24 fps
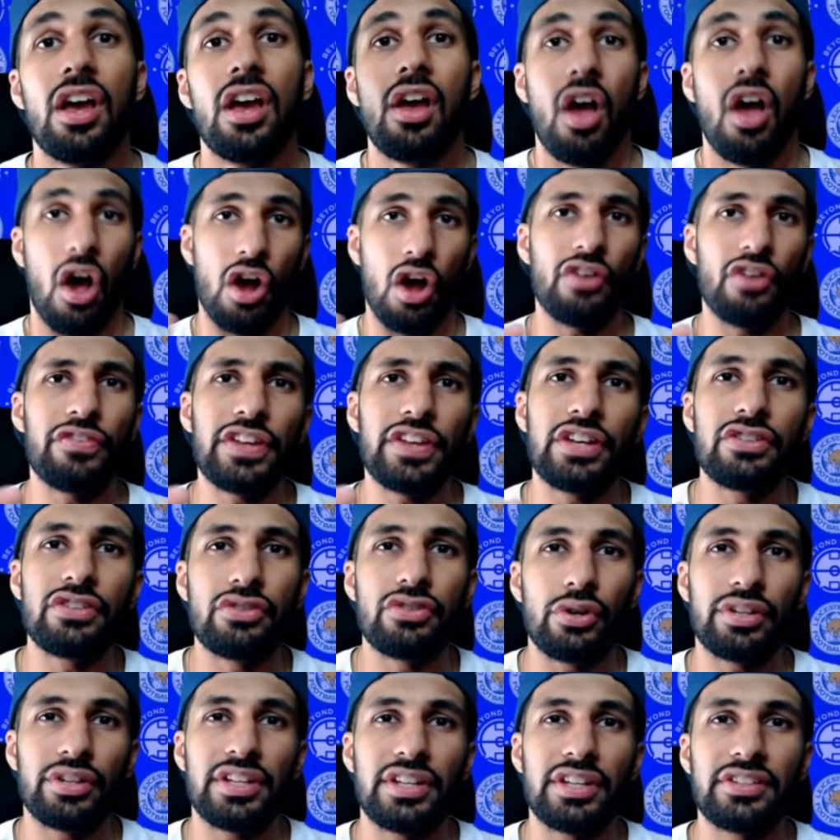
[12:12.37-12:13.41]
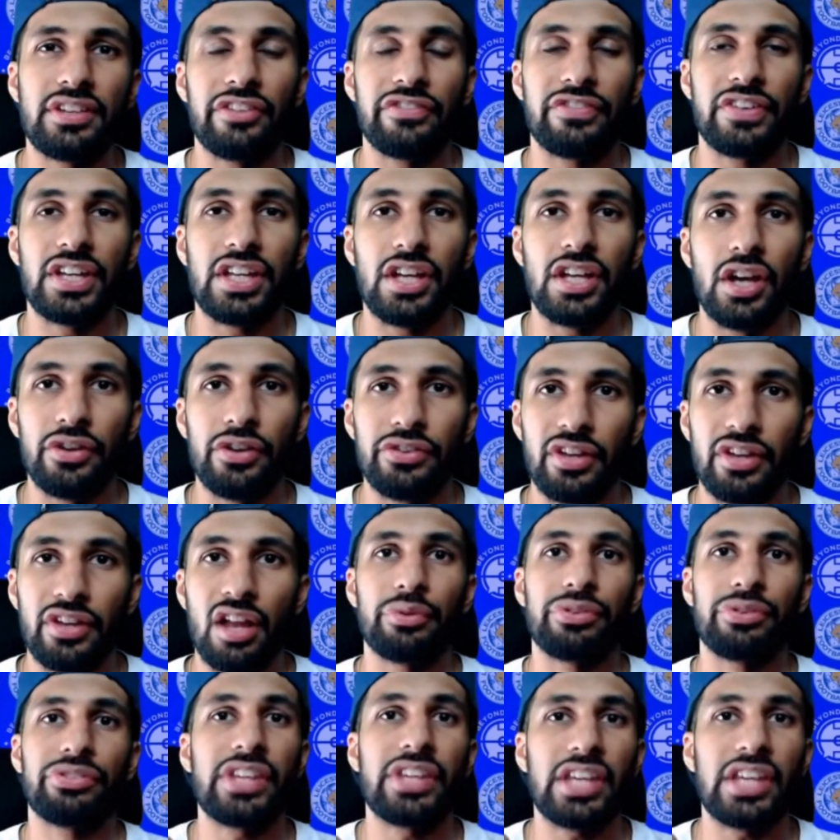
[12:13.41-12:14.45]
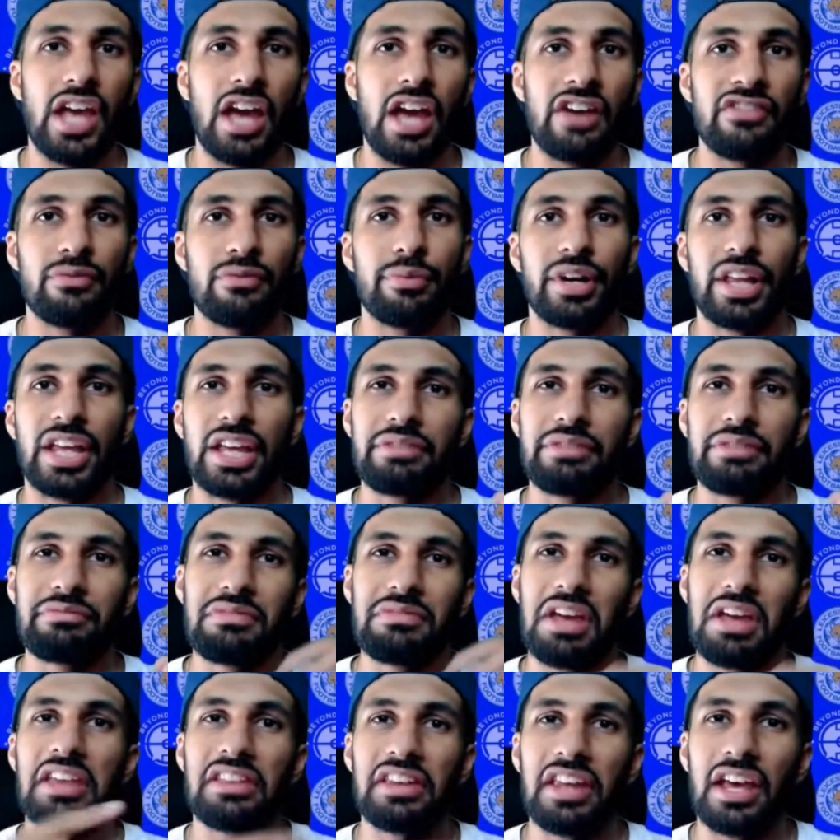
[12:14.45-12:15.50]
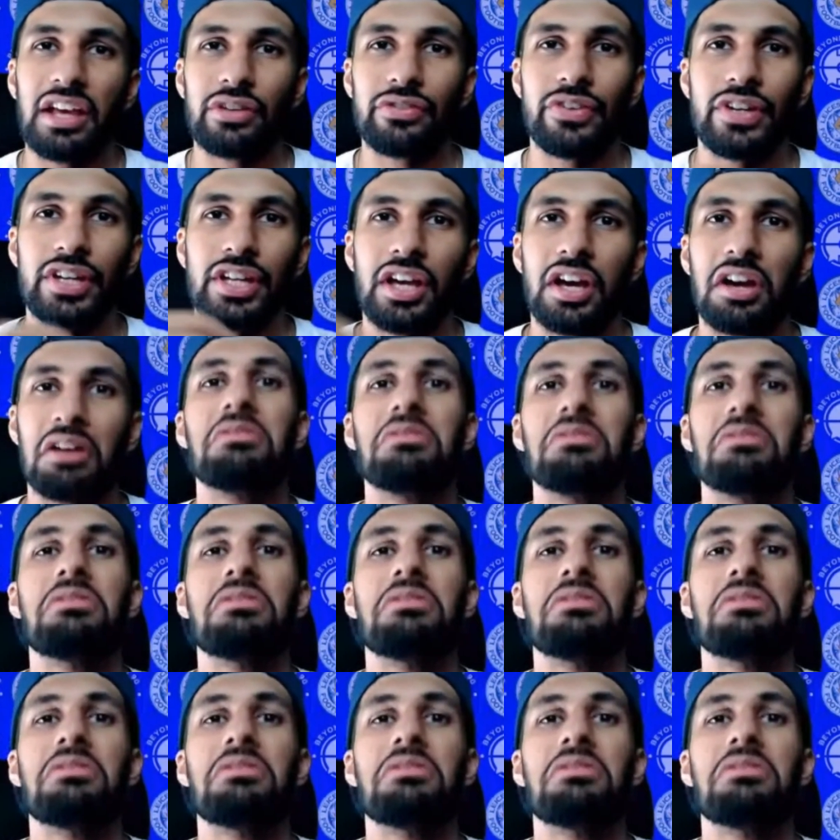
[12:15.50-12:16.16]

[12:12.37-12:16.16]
Hopefully you enjoy these kind of videos, and I will see everybody in the next video.